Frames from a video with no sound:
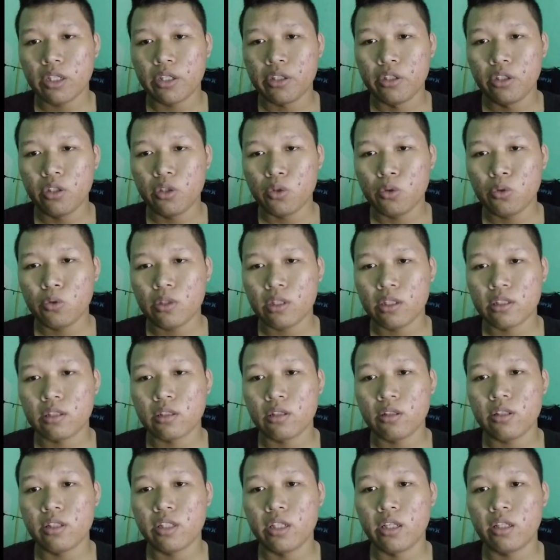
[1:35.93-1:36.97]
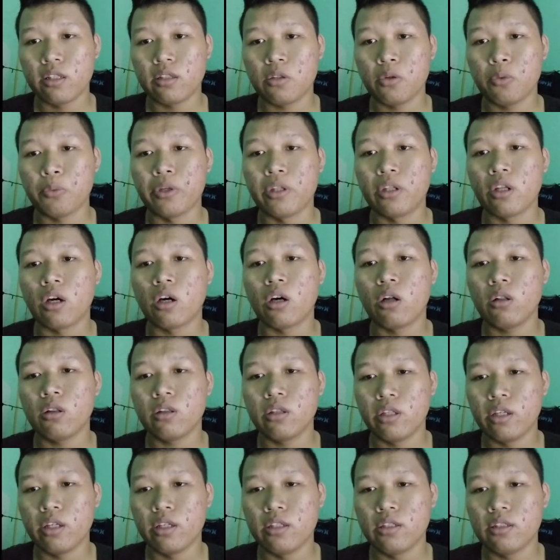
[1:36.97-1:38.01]
you associate with
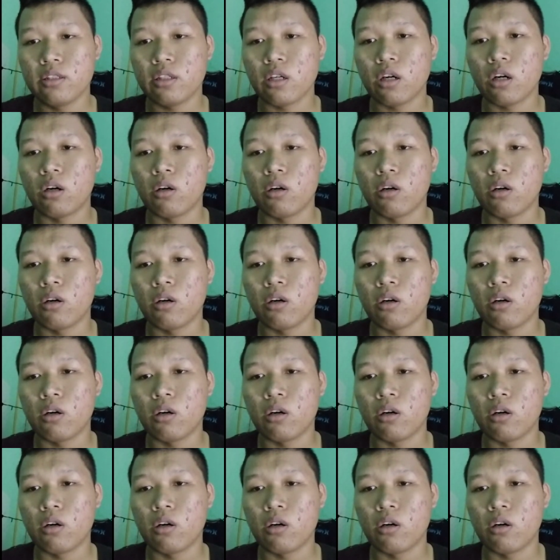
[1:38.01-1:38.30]
holidays